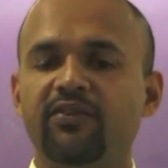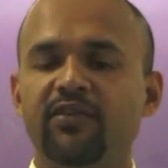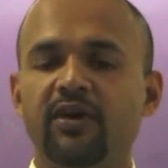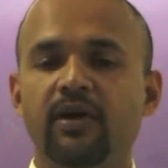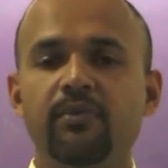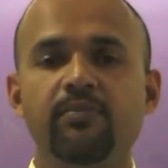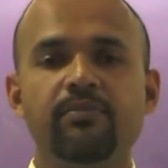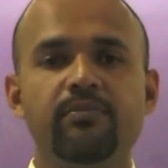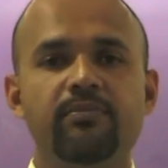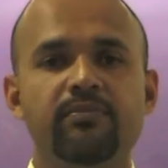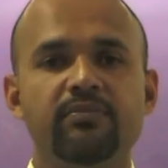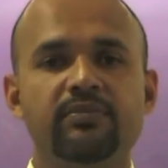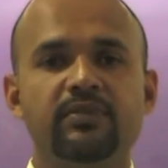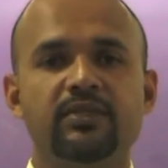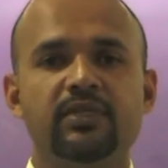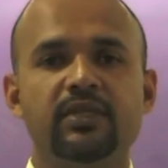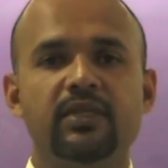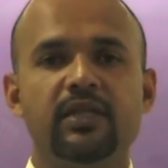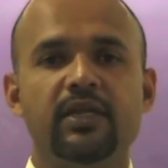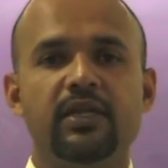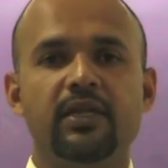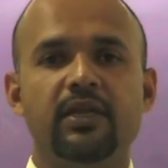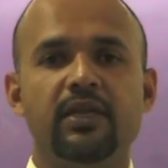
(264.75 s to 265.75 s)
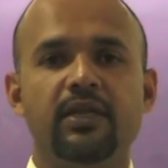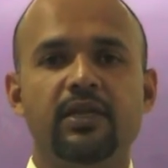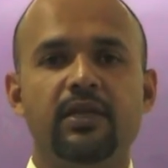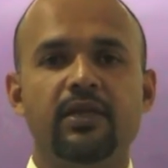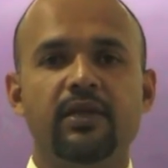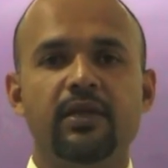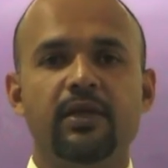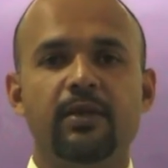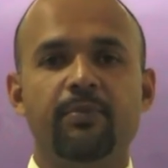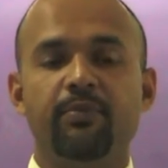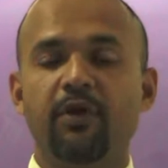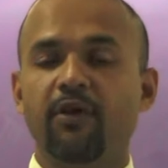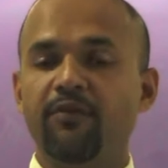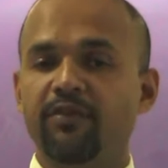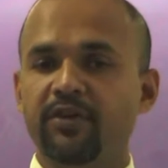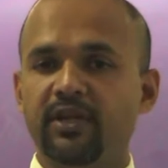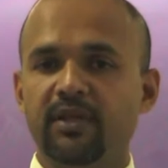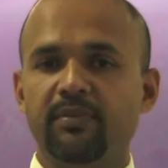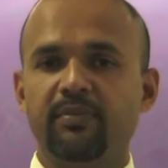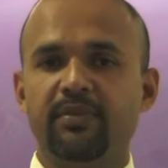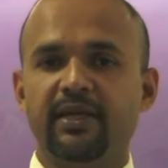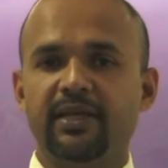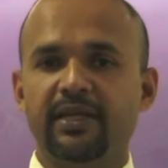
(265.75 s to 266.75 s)
firm's
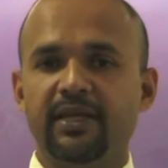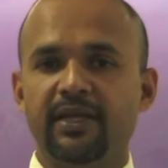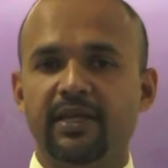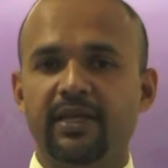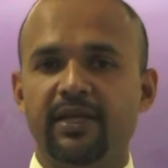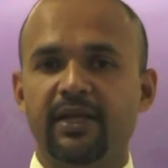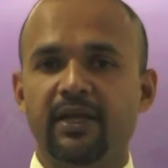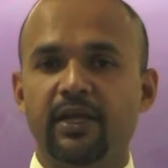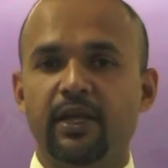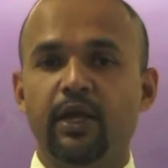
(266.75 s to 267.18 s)
profitability.